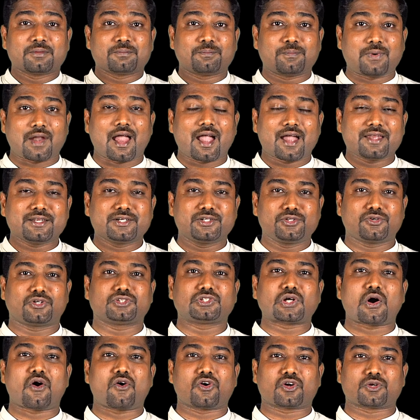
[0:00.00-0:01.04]
plant
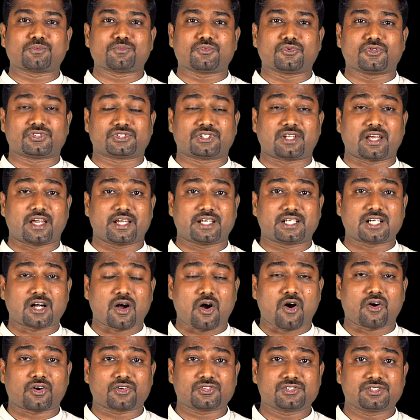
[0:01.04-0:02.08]
growth hormones like
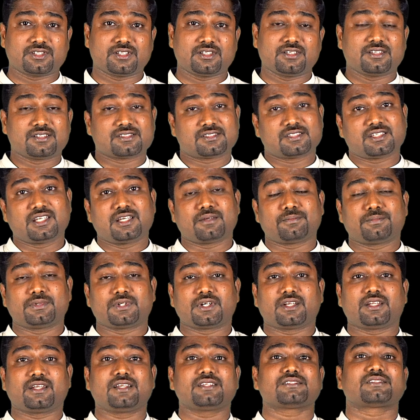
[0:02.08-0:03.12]
auxins,
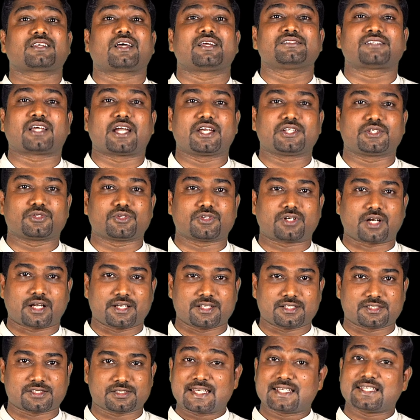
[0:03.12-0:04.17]
gibberellins and
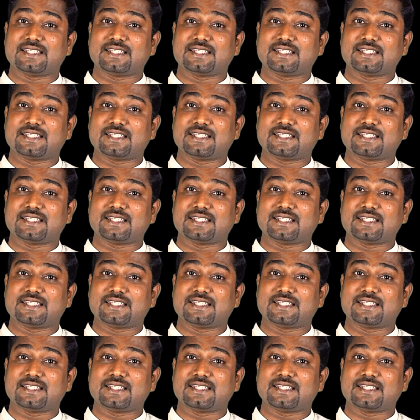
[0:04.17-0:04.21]
cytokines.